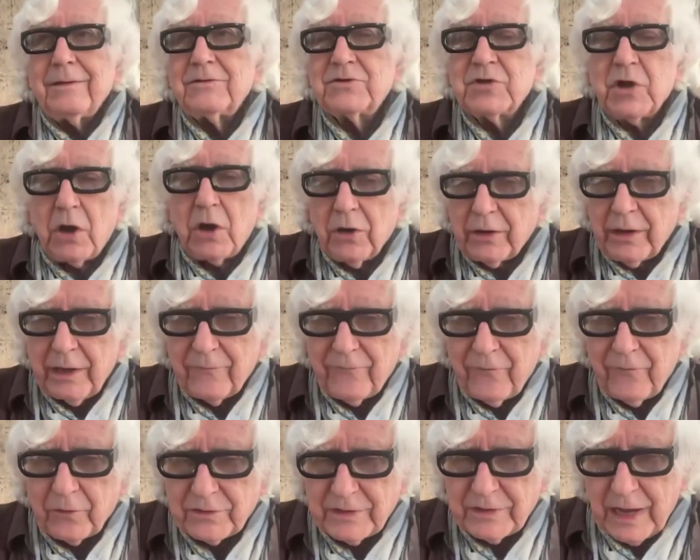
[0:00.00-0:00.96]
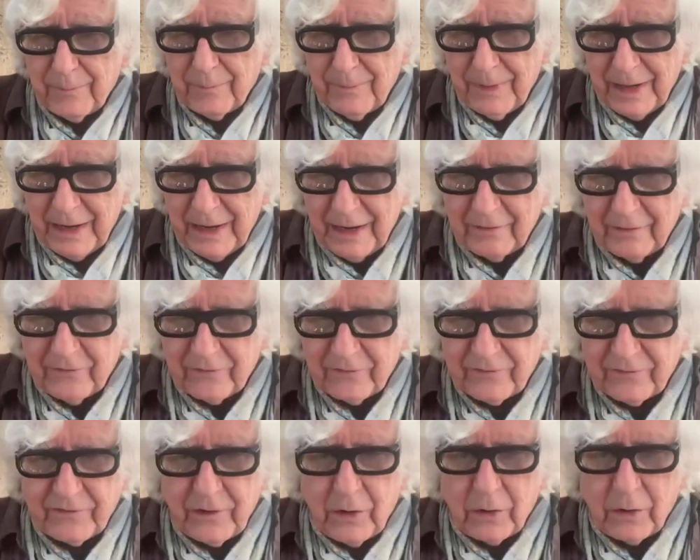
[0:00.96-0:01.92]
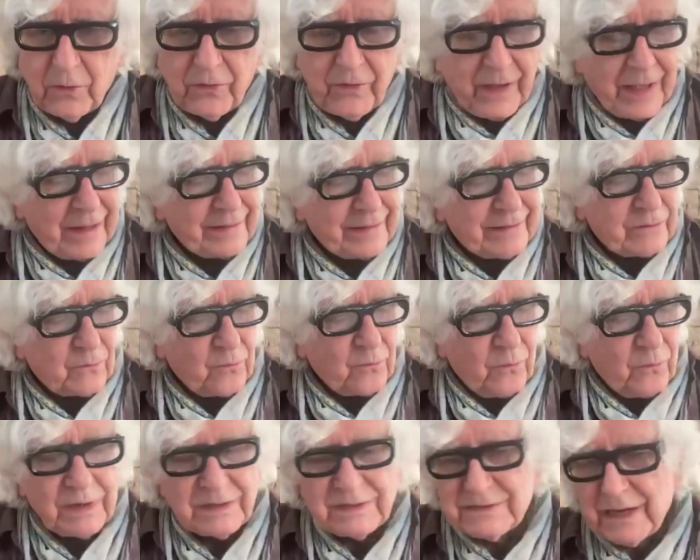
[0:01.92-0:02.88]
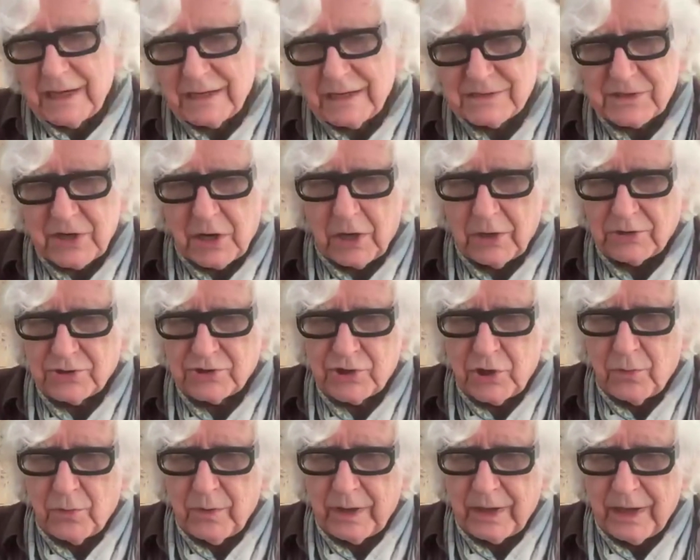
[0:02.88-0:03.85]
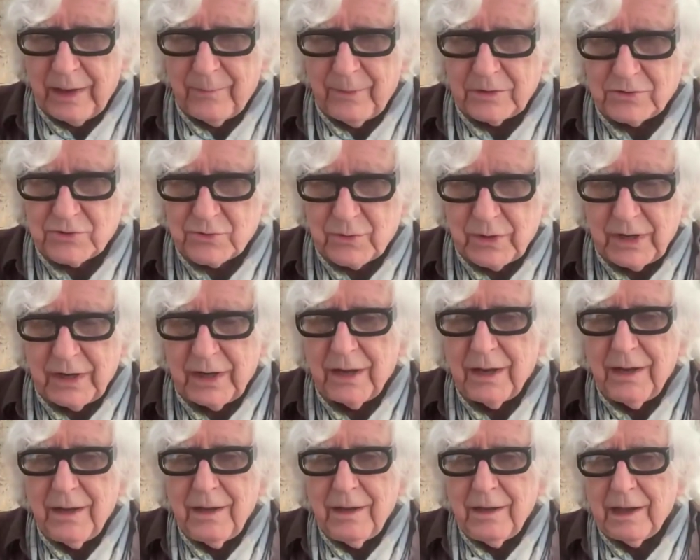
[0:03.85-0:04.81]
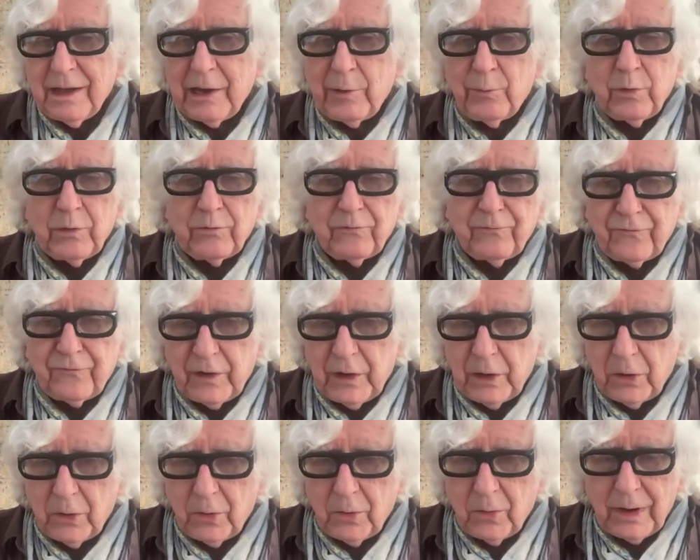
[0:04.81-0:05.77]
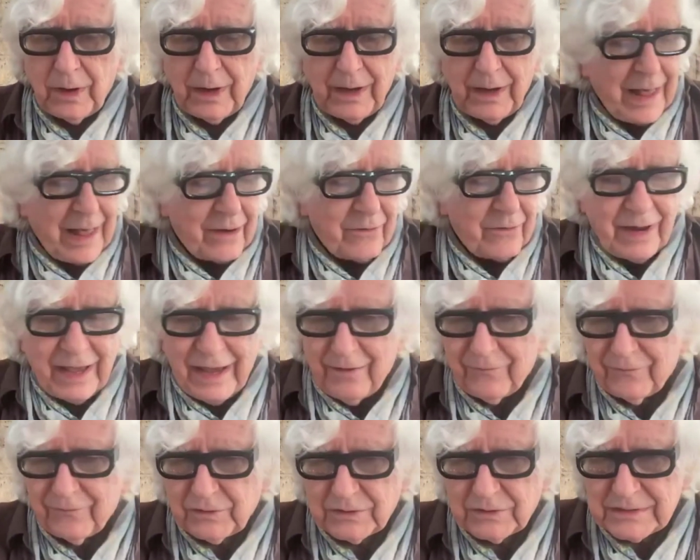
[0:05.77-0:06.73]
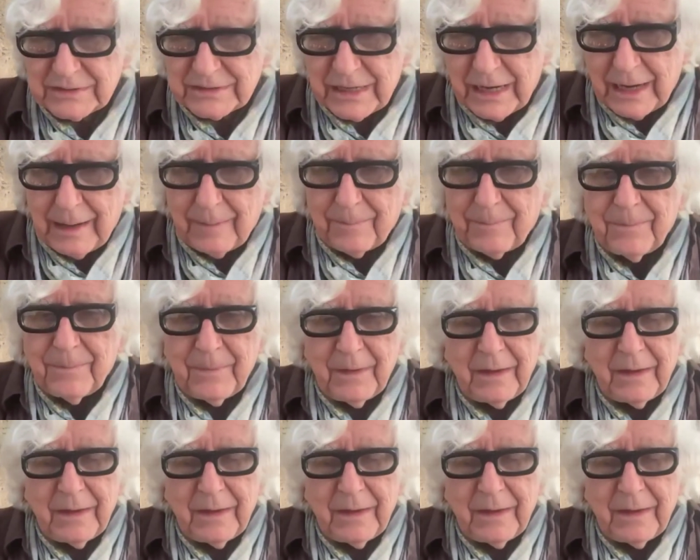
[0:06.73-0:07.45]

talking for 10 minutes so that once I start showing imagery, it will flow and I don't have to stop